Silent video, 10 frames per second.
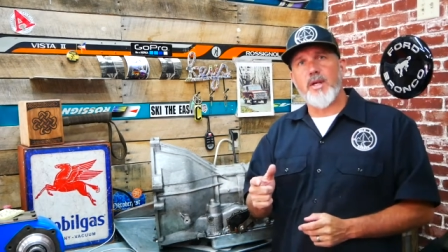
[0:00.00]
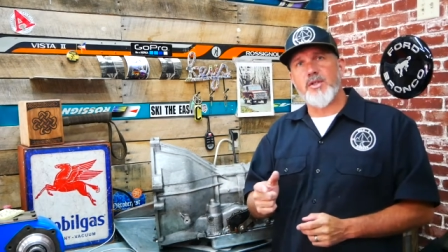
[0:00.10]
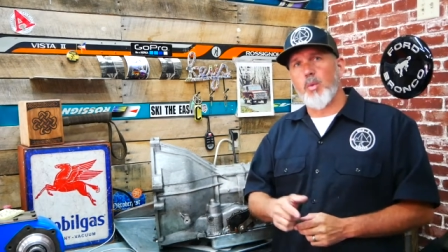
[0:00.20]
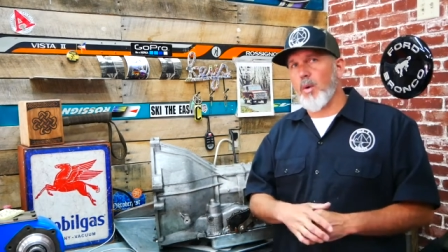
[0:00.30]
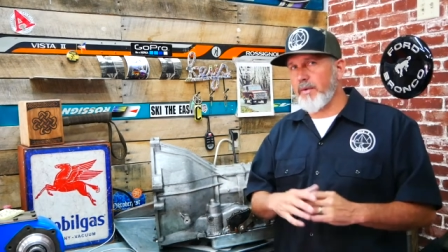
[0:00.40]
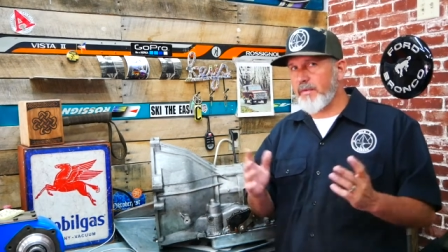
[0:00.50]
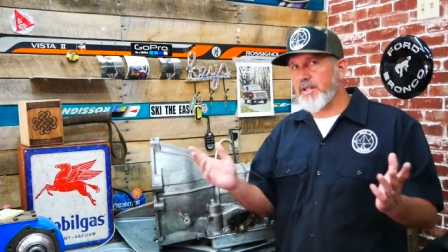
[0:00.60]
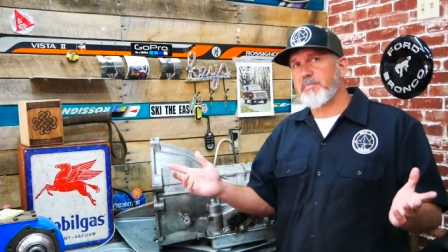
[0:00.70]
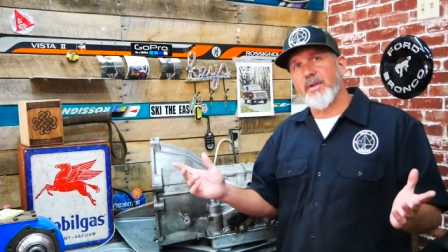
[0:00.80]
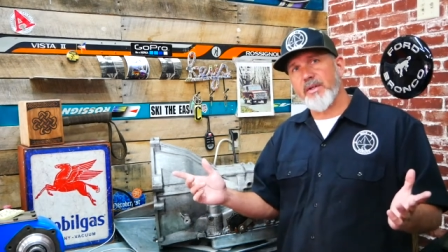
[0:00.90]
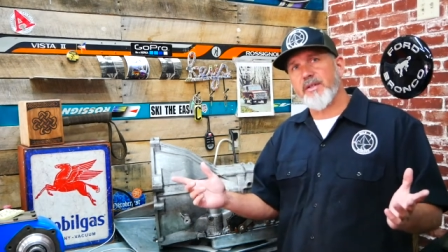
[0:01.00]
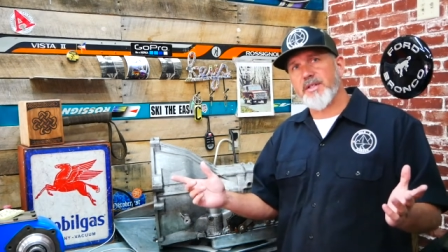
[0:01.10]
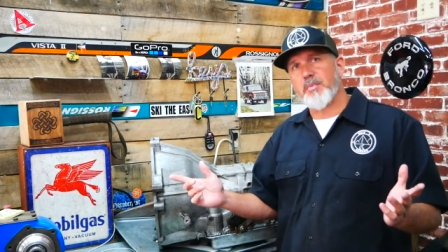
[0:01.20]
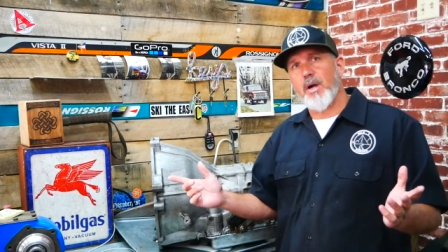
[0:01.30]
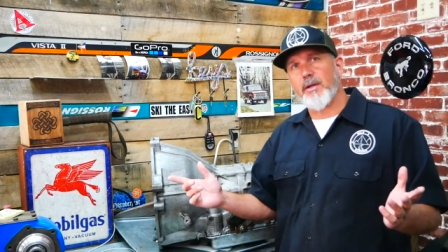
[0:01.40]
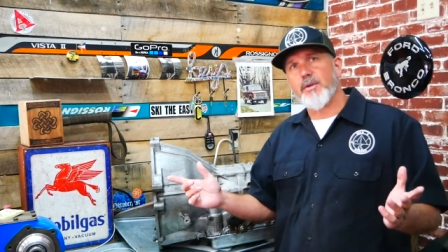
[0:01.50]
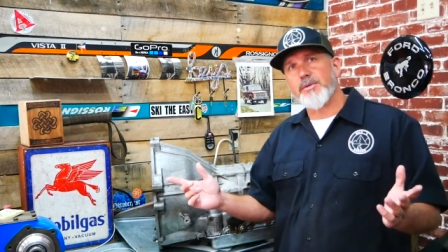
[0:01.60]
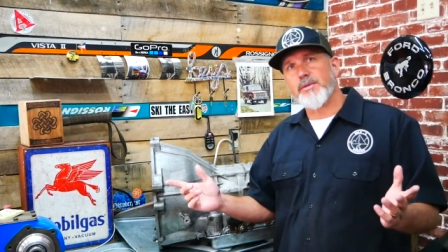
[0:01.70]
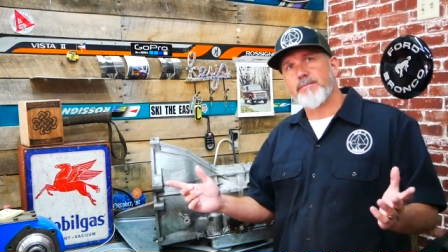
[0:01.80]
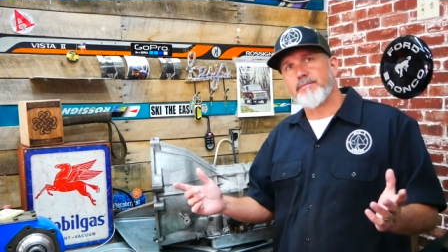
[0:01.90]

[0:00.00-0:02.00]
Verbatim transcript: us while we finish building these Broncos.